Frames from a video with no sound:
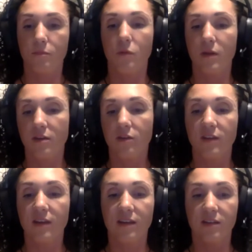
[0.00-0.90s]
when you're
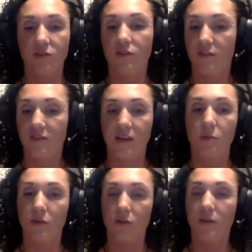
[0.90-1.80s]
sitting at the judges
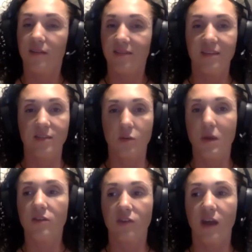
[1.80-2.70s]
table and you can see so
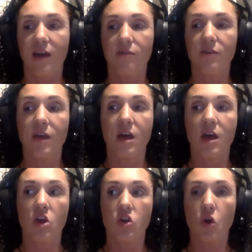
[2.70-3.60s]
much, I've
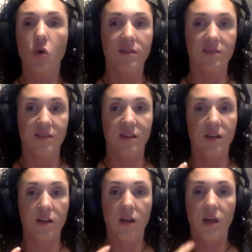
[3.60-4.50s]
noticed that